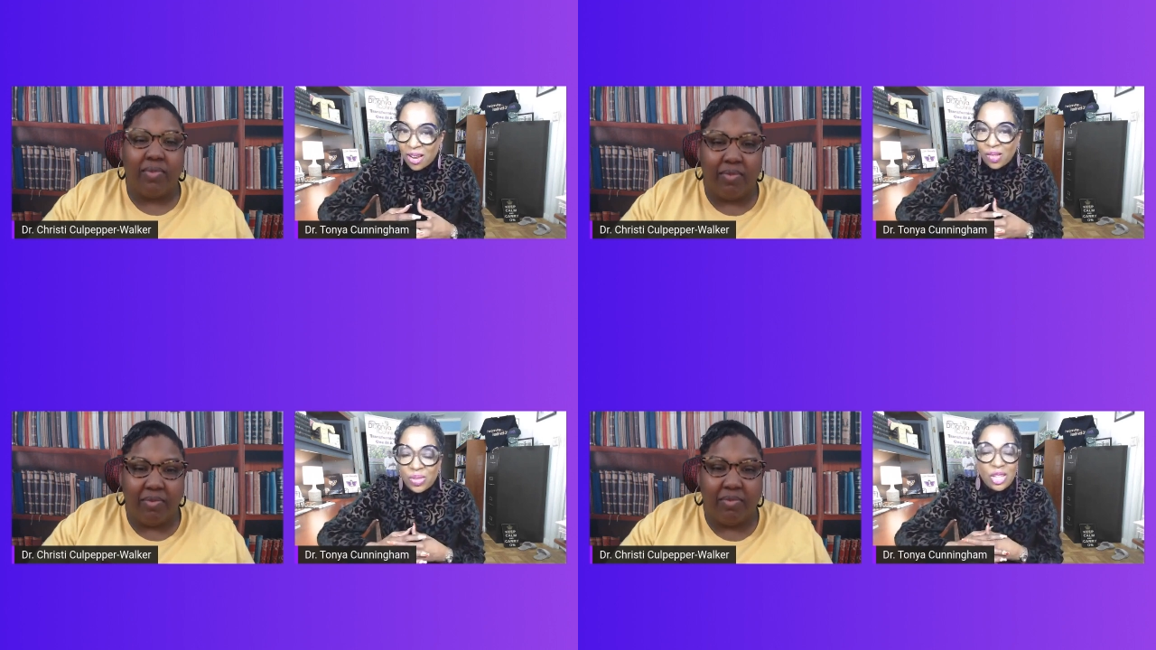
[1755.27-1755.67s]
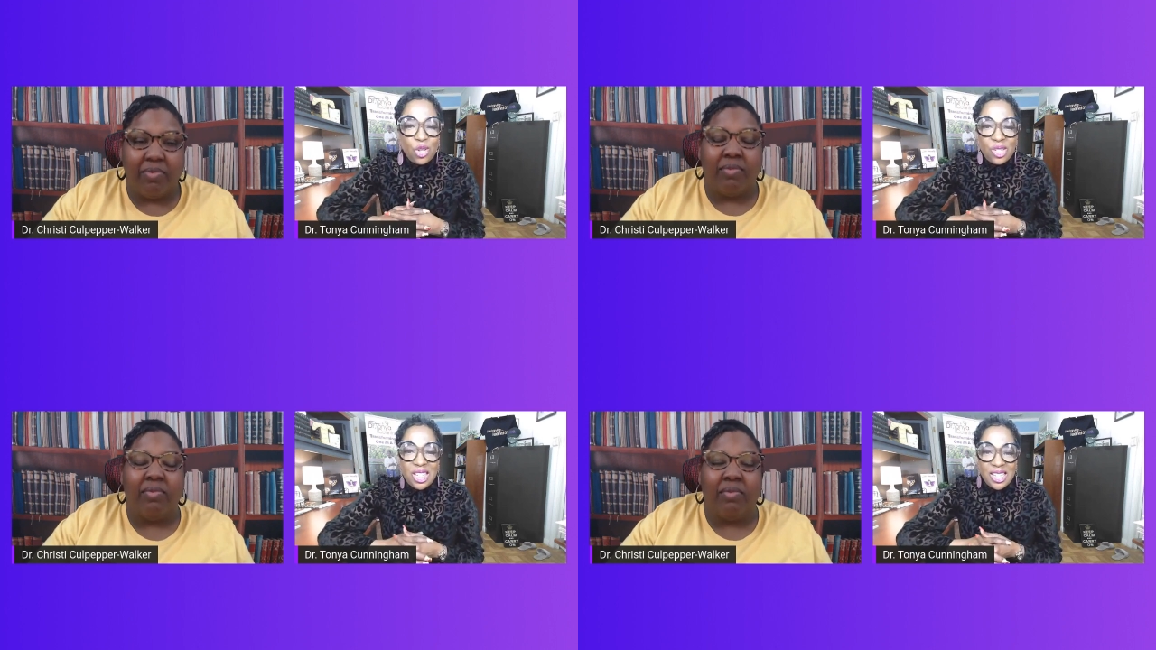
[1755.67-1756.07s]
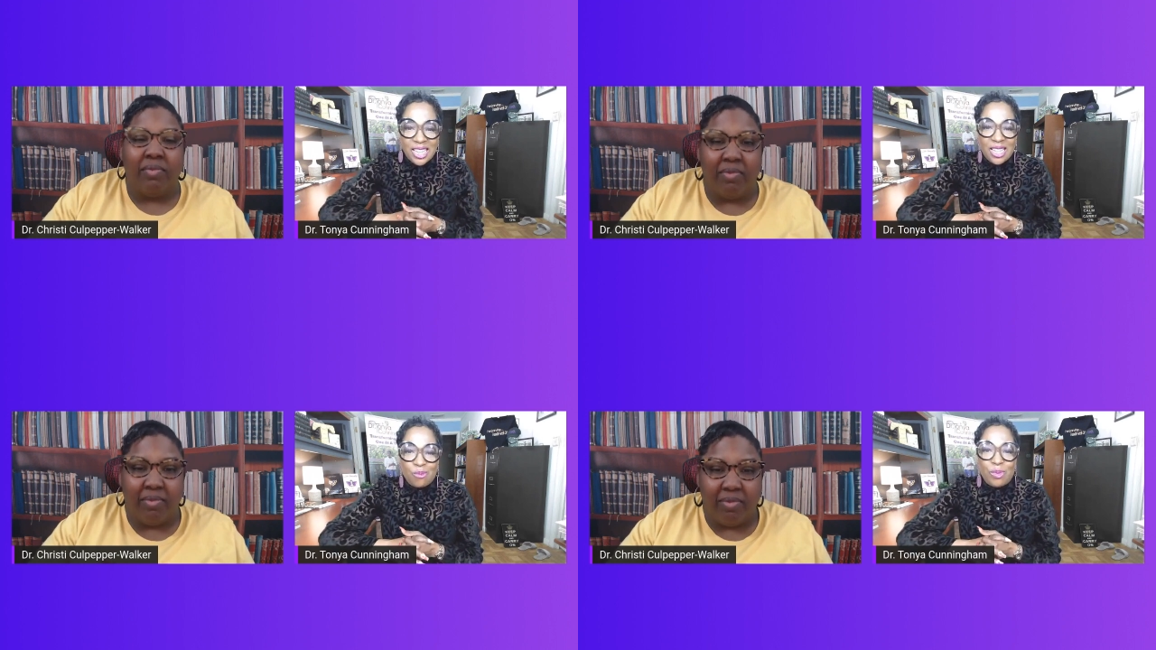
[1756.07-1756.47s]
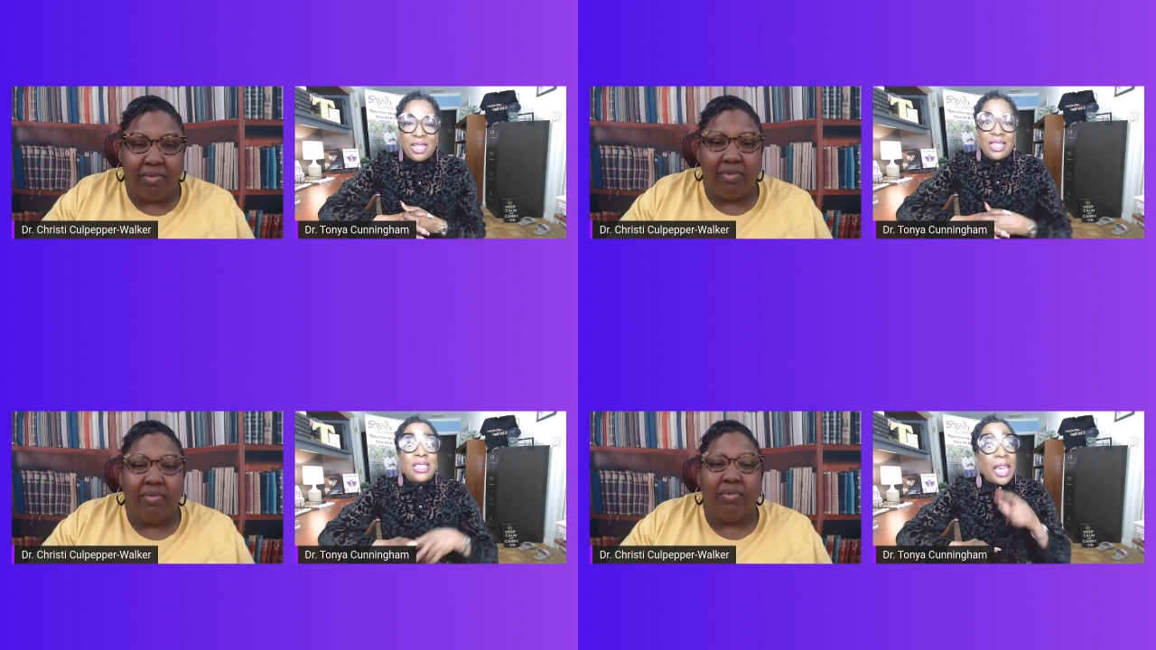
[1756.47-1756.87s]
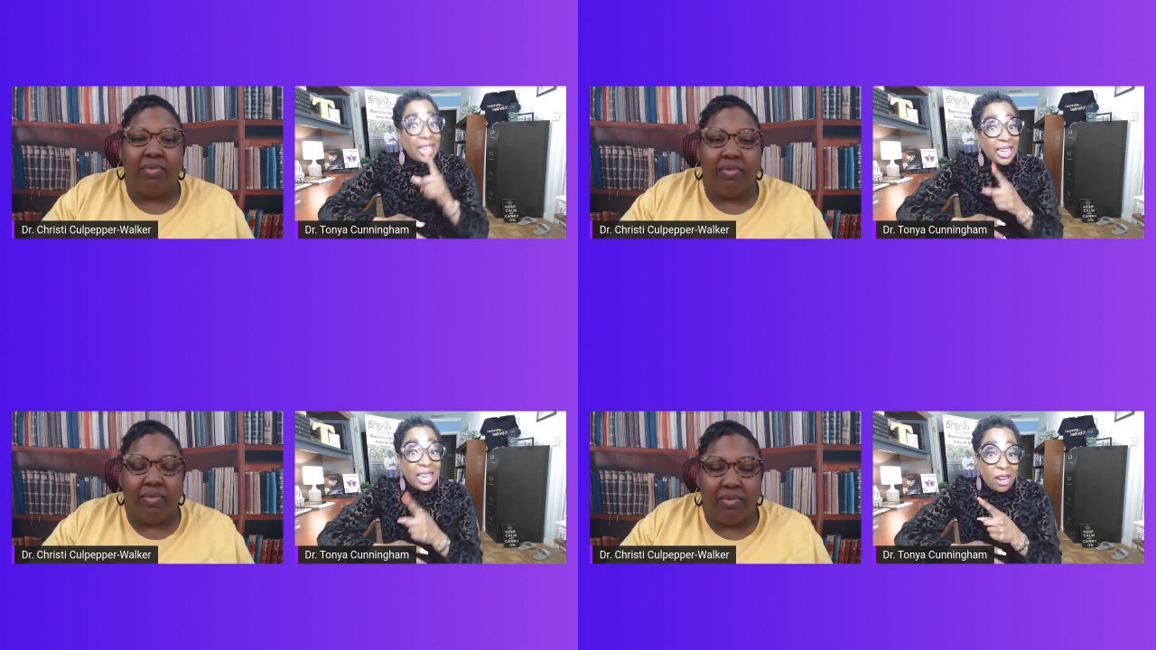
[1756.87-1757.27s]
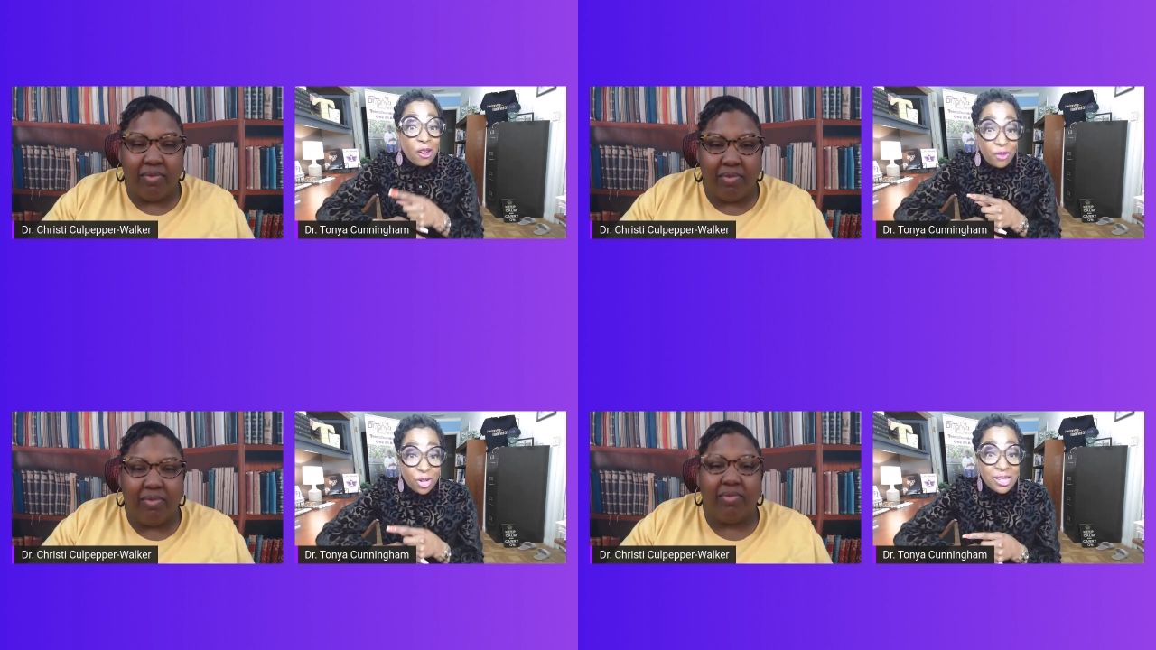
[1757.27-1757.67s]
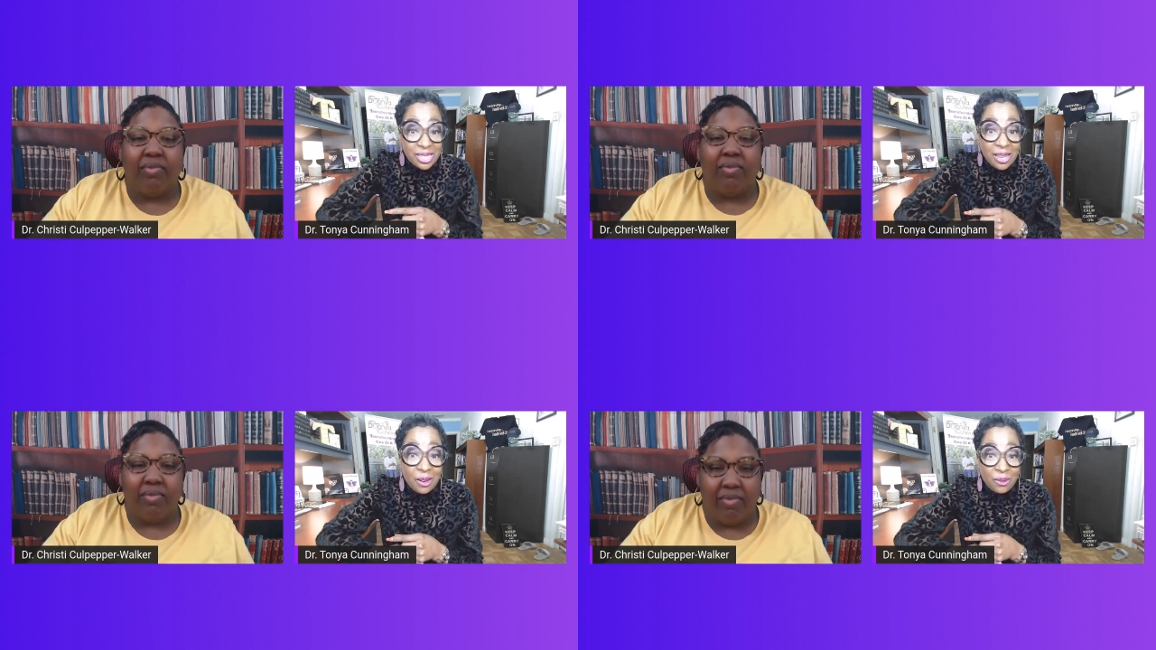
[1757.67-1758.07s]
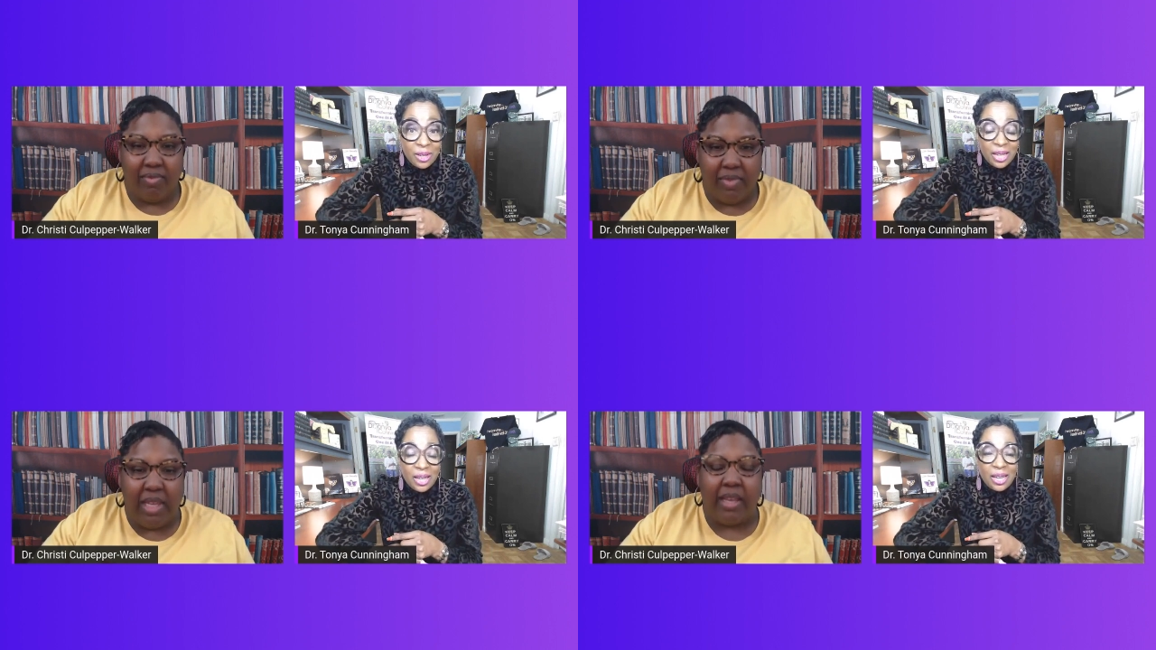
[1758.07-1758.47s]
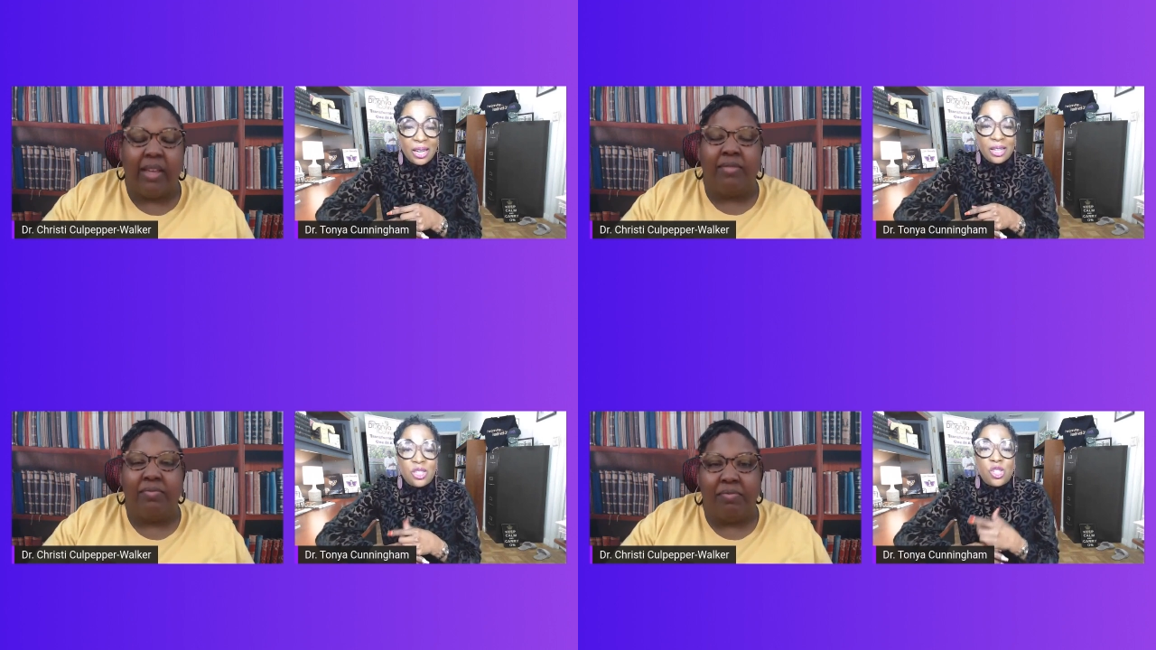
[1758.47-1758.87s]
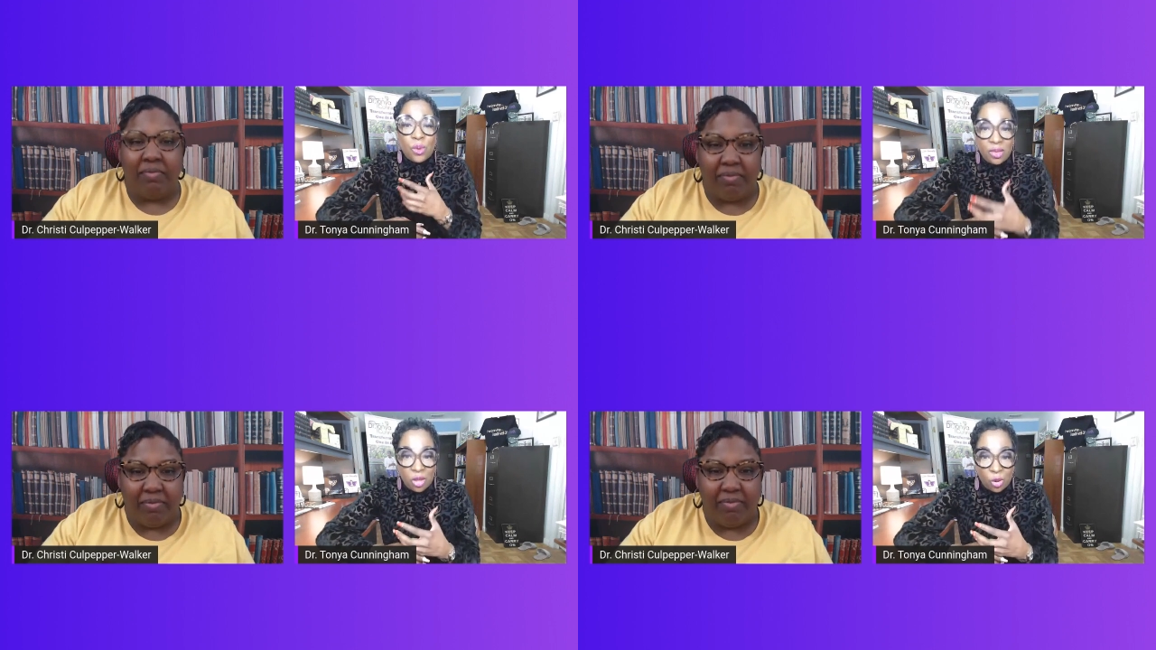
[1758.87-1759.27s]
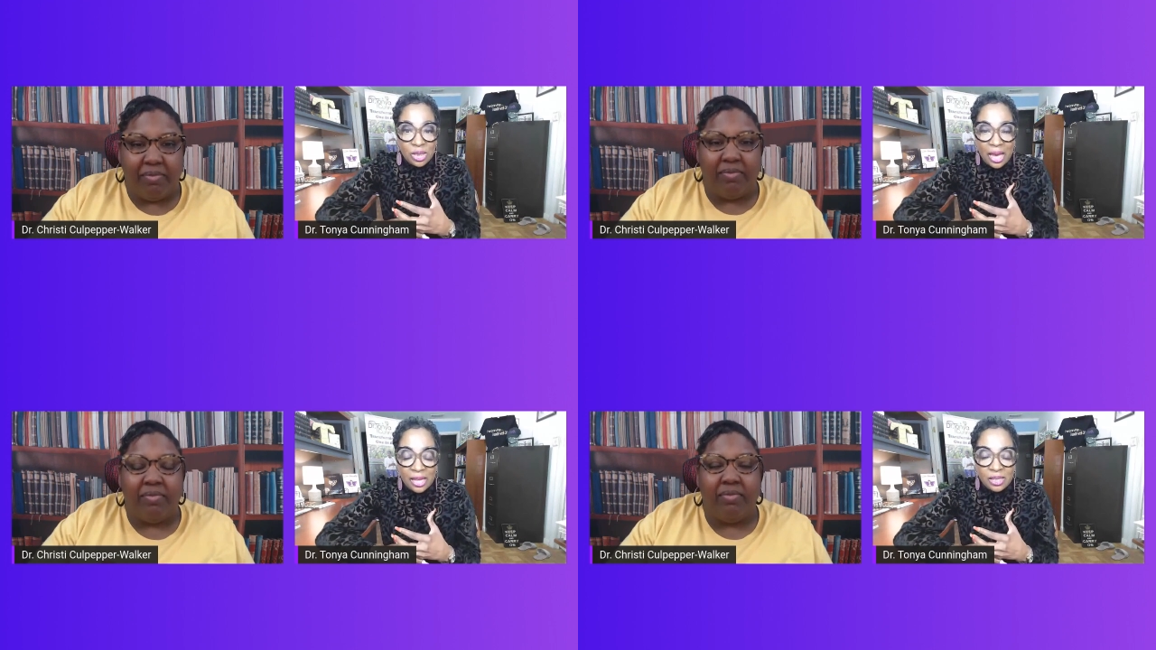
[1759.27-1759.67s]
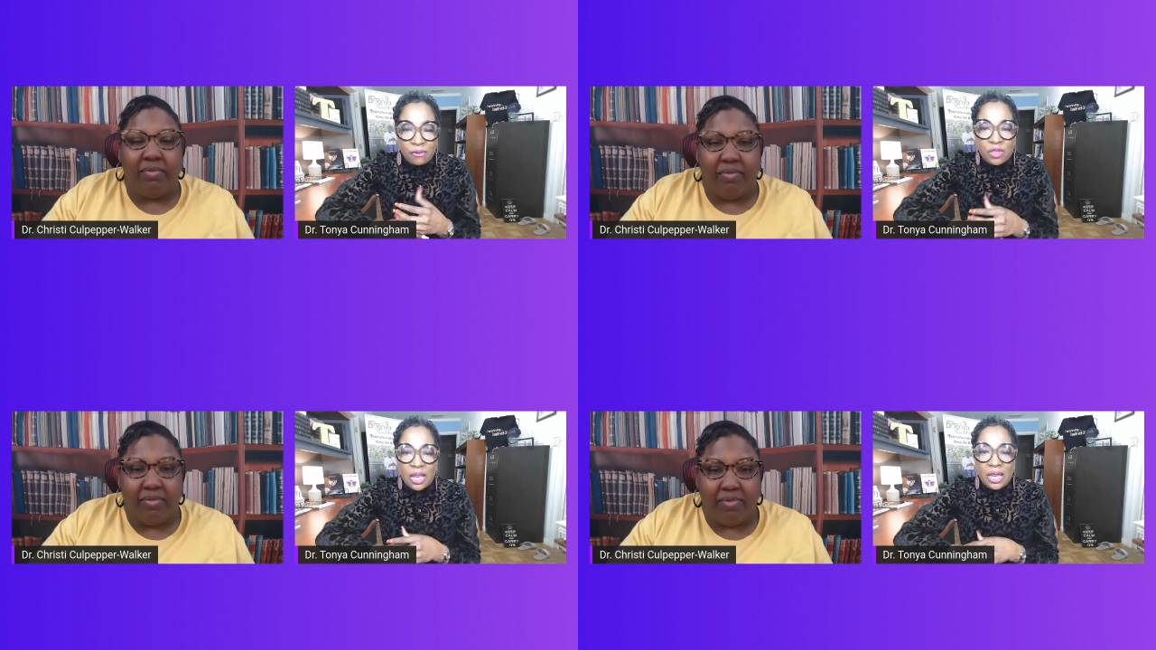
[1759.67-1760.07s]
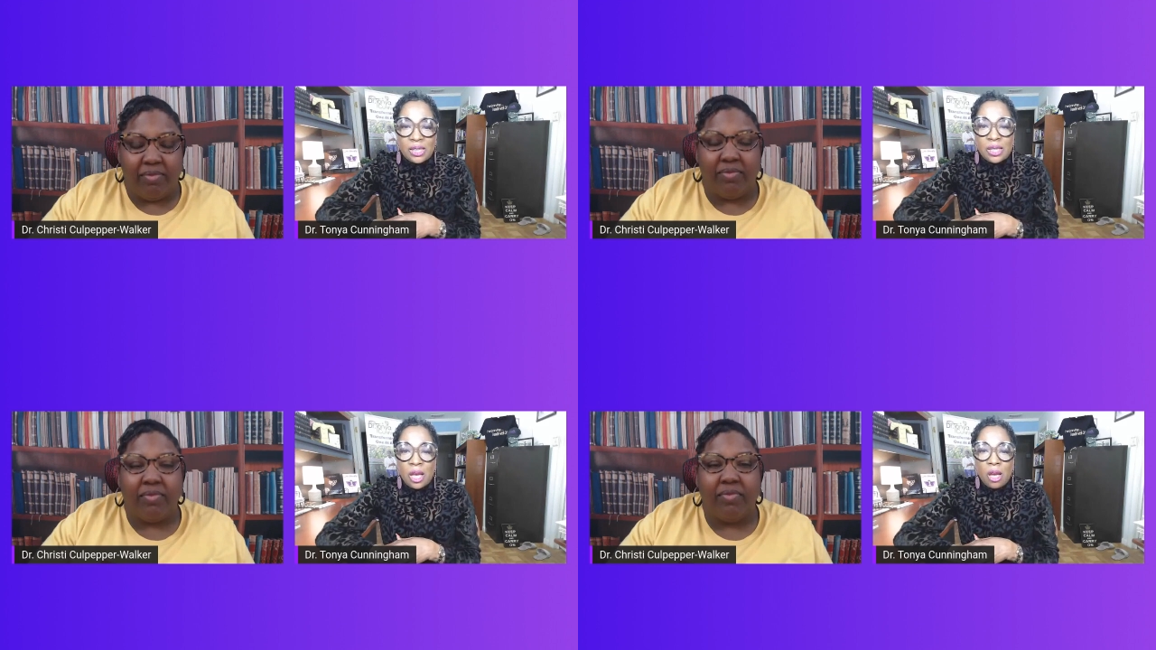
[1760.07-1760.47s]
Speaker 1: mm-hmm. than you mm-hmm. did, meaning taking care of yourself. Yeah. Uh, doing those kinds of things.